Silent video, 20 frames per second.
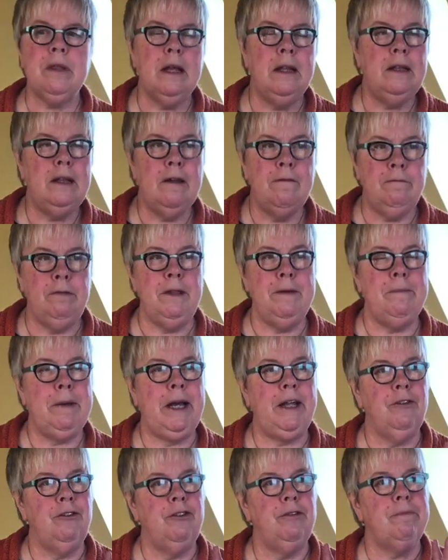Lovely
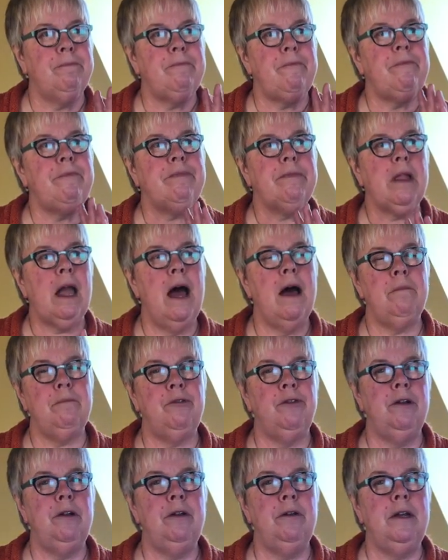match,
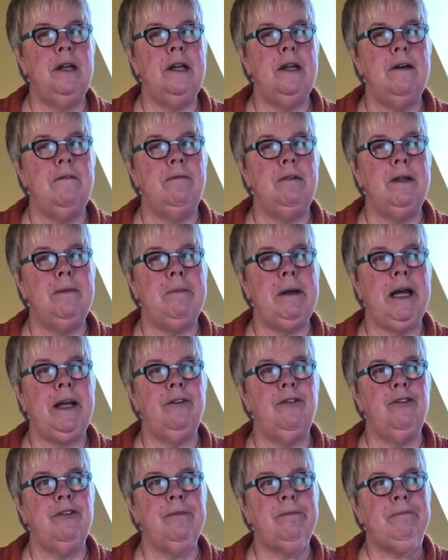absolutely lovely
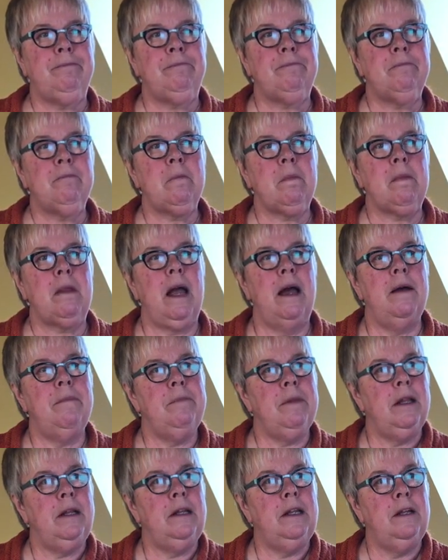match. A
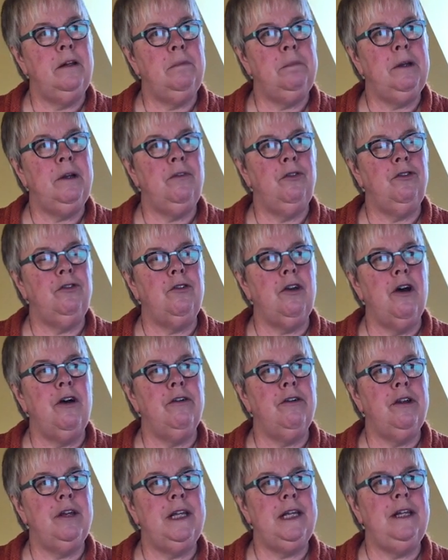little bit of
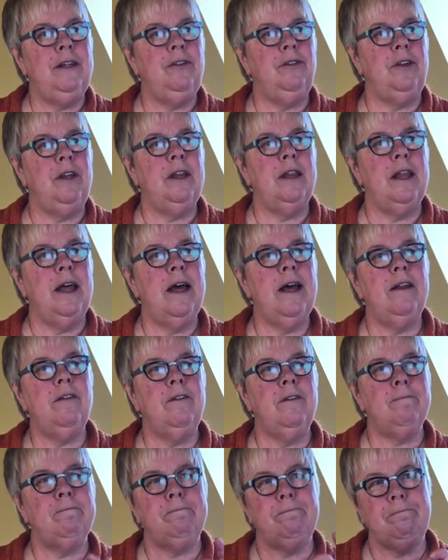star anise in that,
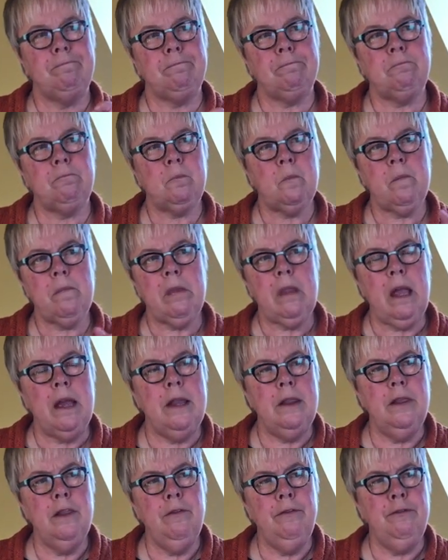
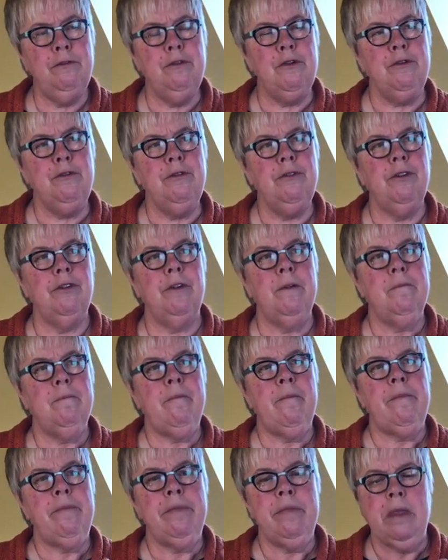in the fruit,
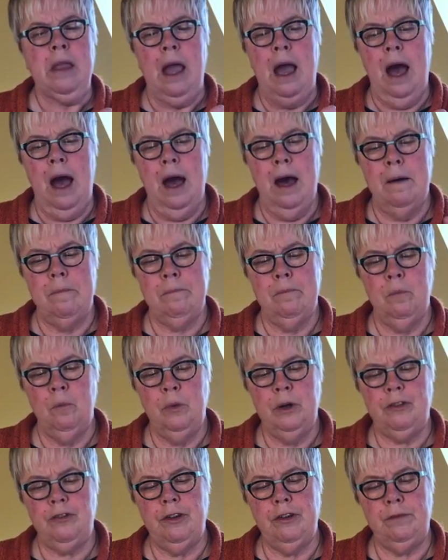
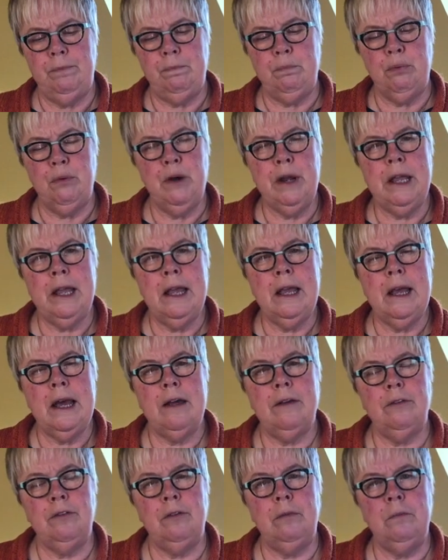which is bringing
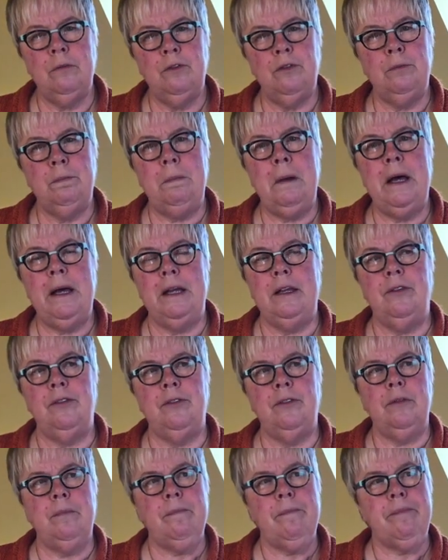out some
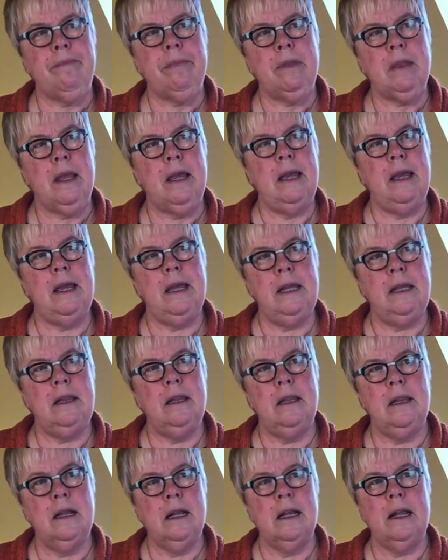spice
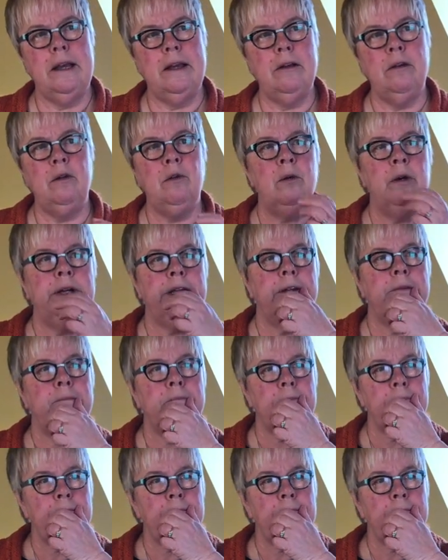in the Glengoyne